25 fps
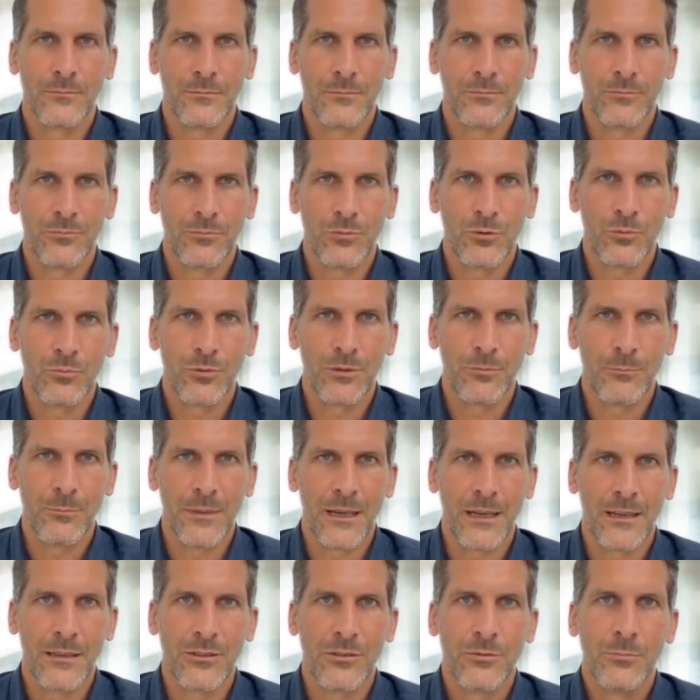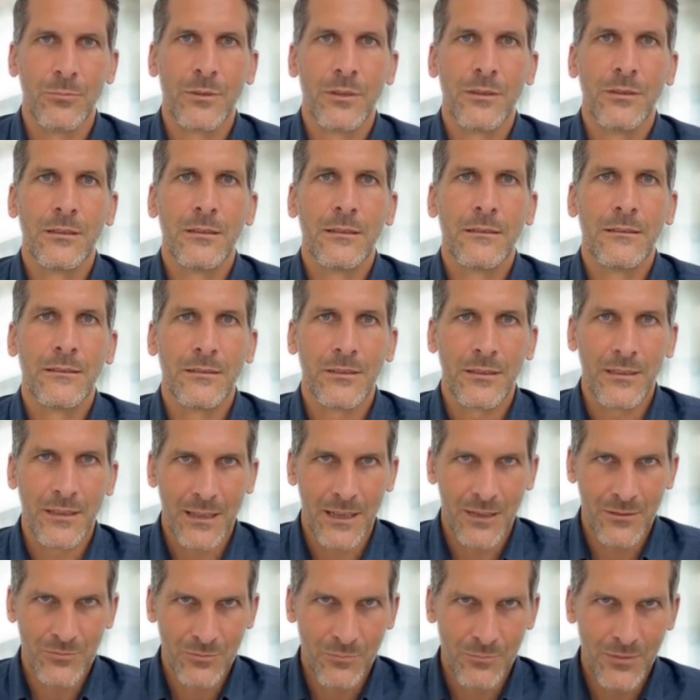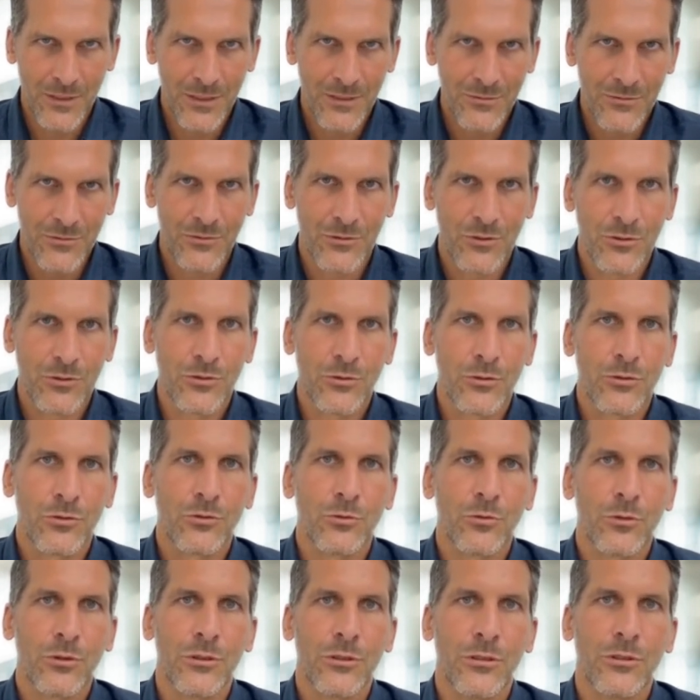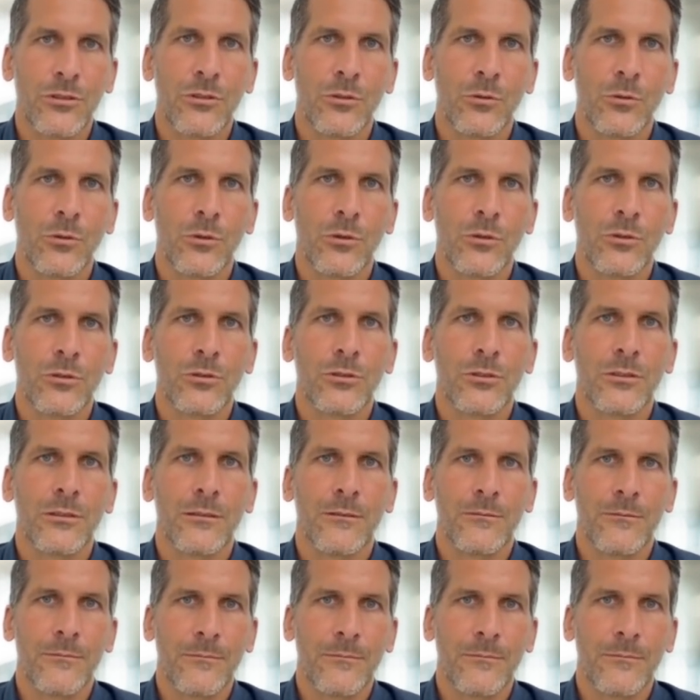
fluid management to counteract circulatory disorders.